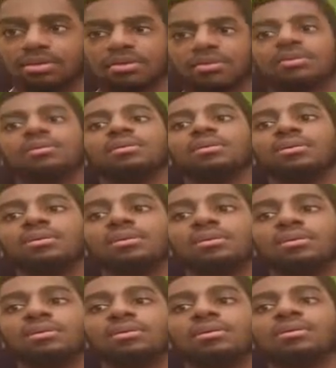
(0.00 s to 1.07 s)

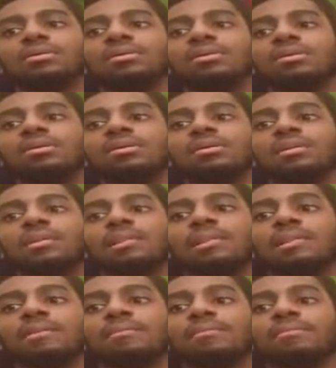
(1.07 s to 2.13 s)

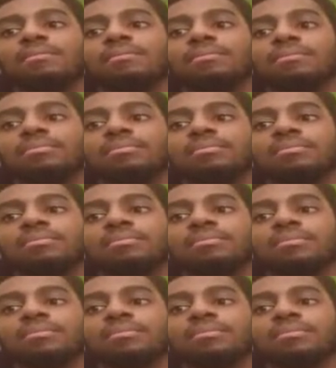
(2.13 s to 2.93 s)
Nobody speaks.